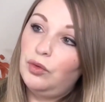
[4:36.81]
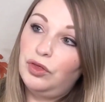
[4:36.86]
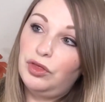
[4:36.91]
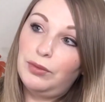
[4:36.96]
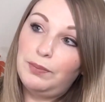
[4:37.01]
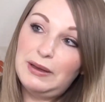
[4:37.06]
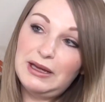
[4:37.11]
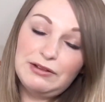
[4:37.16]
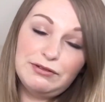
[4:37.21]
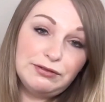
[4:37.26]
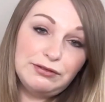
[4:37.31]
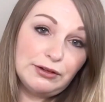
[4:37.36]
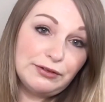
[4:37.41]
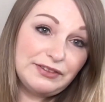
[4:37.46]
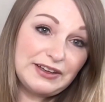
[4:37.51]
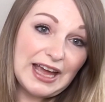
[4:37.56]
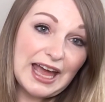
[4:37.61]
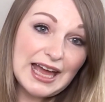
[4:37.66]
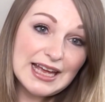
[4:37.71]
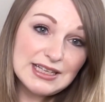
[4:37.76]
The big
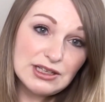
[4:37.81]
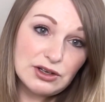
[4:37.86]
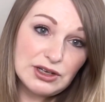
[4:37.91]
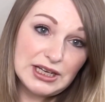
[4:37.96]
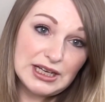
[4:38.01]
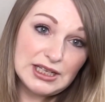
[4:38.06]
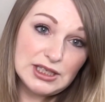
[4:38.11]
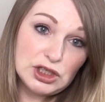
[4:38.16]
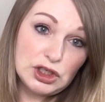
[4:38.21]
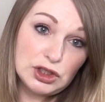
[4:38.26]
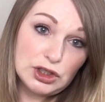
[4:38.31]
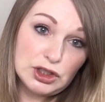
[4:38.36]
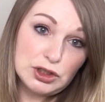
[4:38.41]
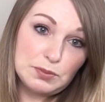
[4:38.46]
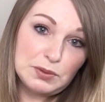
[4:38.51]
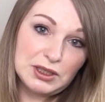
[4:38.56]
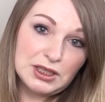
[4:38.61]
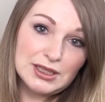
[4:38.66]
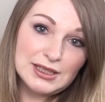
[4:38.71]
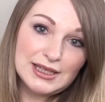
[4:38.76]
fluffy head on it is good
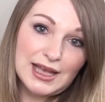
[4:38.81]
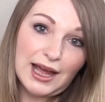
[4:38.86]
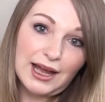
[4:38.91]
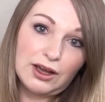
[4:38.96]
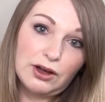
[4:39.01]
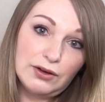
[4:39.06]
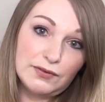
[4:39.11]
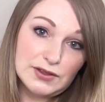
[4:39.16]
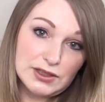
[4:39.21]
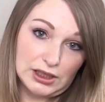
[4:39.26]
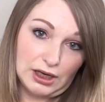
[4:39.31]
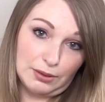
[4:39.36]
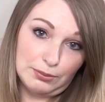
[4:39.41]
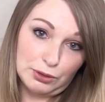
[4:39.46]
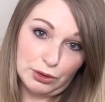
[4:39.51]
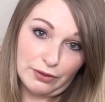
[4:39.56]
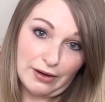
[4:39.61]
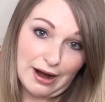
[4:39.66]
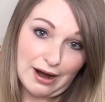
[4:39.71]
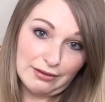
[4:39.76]
because that covers a lot
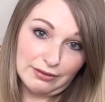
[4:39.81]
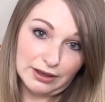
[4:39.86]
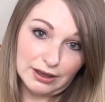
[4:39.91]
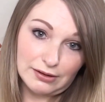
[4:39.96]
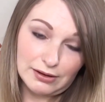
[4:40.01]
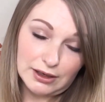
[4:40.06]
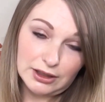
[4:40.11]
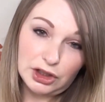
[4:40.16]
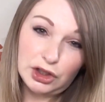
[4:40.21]
more area.